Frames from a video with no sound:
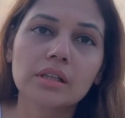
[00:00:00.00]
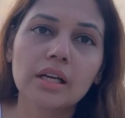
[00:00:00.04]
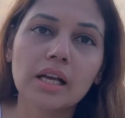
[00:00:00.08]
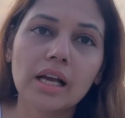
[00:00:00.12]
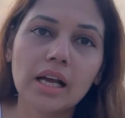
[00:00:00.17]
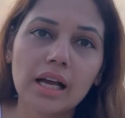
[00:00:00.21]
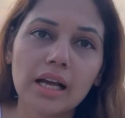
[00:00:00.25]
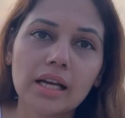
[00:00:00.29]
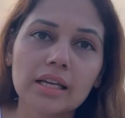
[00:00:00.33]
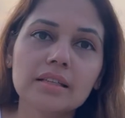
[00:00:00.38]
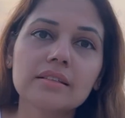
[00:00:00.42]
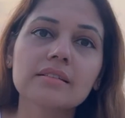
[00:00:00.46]

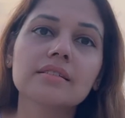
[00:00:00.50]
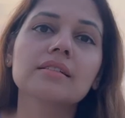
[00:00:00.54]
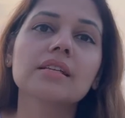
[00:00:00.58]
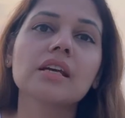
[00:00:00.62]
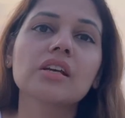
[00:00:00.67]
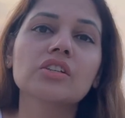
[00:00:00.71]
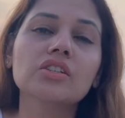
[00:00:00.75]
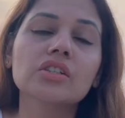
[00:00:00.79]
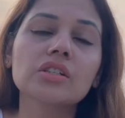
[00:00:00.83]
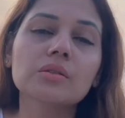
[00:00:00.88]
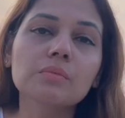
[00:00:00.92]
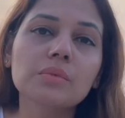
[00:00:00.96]
And
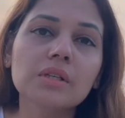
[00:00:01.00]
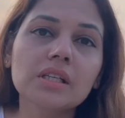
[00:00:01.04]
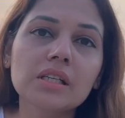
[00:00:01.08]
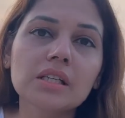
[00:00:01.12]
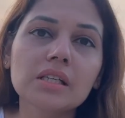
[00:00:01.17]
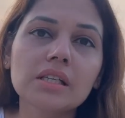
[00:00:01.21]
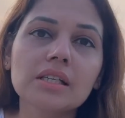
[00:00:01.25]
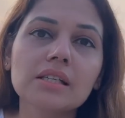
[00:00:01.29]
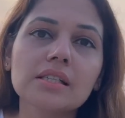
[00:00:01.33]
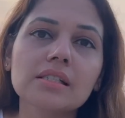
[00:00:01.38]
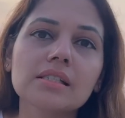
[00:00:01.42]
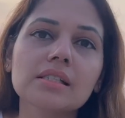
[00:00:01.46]
section B
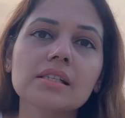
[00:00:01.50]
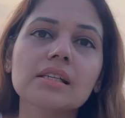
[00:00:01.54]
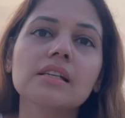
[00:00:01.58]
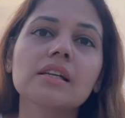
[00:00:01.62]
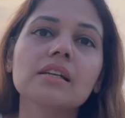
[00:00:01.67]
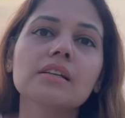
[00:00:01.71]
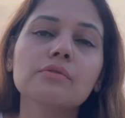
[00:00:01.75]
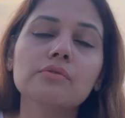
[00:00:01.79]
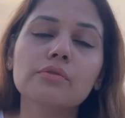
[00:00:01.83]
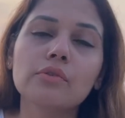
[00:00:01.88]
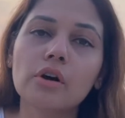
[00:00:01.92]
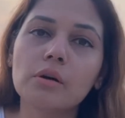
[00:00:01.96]
is an
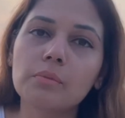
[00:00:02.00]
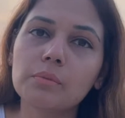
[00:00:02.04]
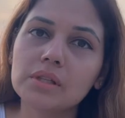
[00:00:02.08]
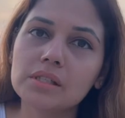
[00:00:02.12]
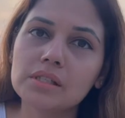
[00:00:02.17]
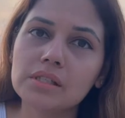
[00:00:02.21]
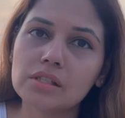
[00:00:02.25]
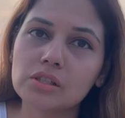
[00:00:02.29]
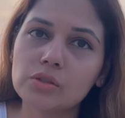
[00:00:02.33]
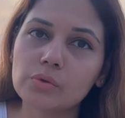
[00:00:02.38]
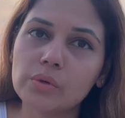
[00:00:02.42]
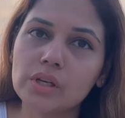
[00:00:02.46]
informal
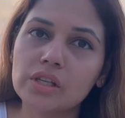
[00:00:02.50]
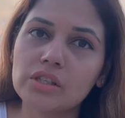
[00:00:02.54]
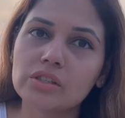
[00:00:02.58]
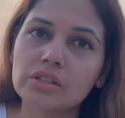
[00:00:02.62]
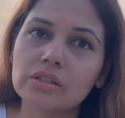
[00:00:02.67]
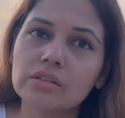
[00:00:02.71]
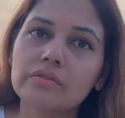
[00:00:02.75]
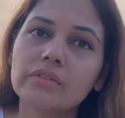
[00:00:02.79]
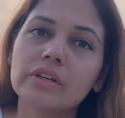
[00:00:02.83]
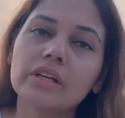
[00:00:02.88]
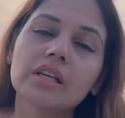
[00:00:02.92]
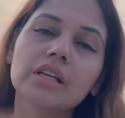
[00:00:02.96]

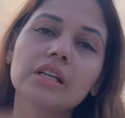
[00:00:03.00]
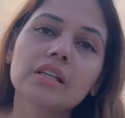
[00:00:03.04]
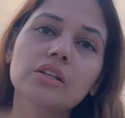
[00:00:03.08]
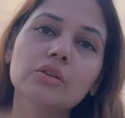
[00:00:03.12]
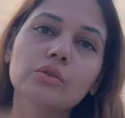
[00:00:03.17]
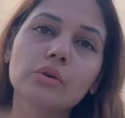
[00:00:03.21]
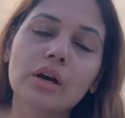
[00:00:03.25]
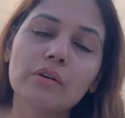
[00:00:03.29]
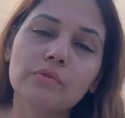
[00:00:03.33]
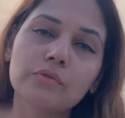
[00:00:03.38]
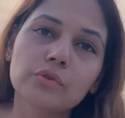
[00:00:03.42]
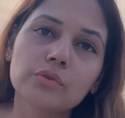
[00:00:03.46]
situation wherein
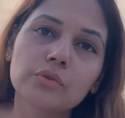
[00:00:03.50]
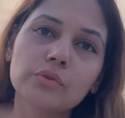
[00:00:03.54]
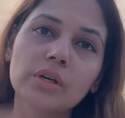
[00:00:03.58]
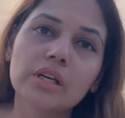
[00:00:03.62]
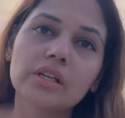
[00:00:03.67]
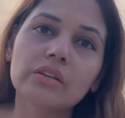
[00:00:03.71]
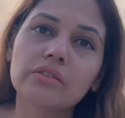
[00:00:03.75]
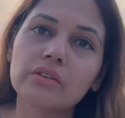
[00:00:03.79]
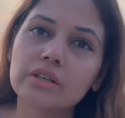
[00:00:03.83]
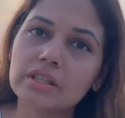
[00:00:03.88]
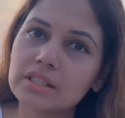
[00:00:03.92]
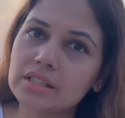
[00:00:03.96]
you have to
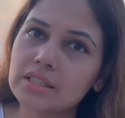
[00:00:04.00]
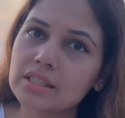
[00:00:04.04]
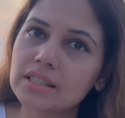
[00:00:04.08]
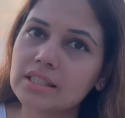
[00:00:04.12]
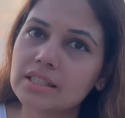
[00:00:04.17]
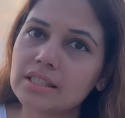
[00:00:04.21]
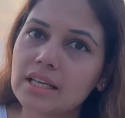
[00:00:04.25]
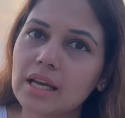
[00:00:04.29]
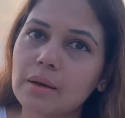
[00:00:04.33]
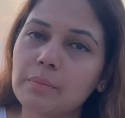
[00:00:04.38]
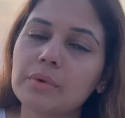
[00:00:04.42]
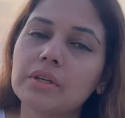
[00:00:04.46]
address the
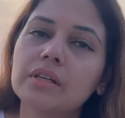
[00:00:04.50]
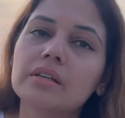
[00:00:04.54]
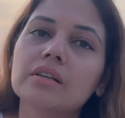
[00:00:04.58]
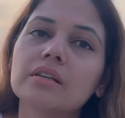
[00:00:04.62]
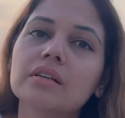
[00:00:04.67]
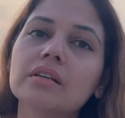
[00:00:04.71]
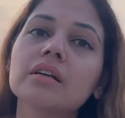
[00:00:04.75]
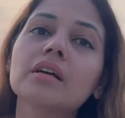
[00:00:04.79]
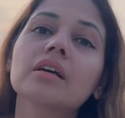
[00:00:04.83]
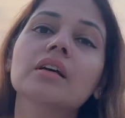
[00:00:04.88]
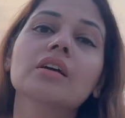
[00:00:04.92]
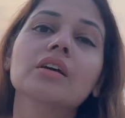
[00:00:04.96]

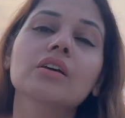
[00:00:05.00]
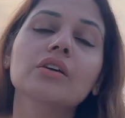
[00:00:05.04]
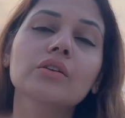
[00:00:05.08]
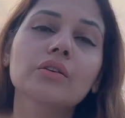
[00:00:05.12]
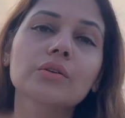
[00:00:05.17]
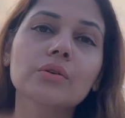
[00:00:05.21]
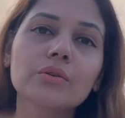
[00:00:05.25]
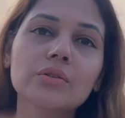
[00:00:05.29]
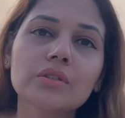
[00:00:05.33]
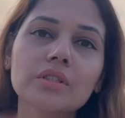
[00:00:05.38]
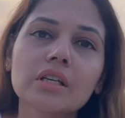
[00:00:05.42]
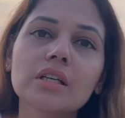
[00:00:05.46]
examiner
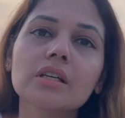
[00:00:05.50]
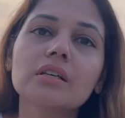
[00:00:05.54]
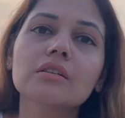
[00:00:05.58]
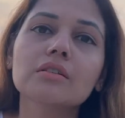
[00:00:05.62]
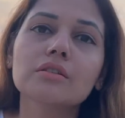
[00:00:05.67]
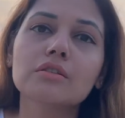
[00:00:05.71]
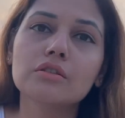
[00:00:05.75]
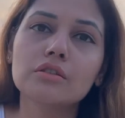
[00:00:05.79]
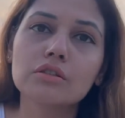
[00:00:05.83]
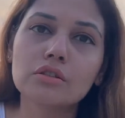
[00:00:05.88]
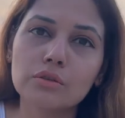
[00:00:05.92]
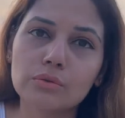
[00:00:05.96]
using
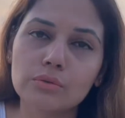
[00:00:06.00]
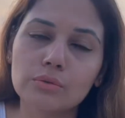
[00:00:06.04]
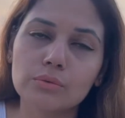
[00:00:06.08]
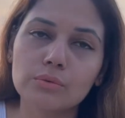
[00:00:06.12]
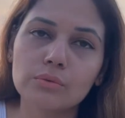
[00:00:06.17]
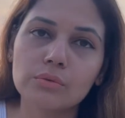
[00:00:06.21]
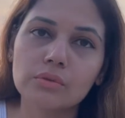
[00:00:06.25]
tu.